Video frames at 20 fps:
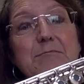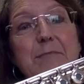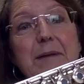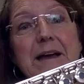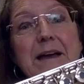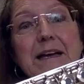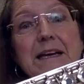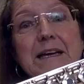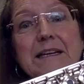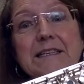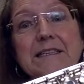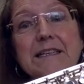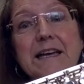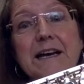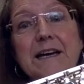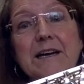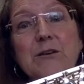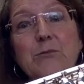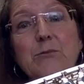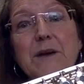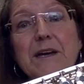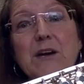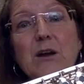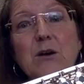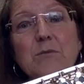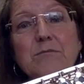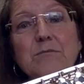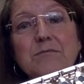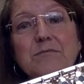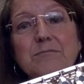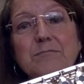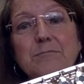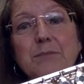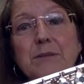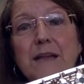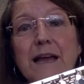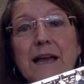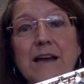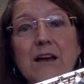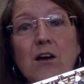but we don't
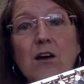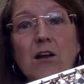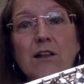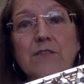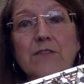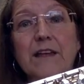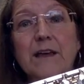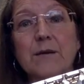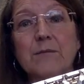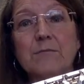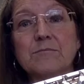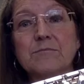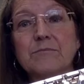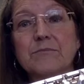play all of them.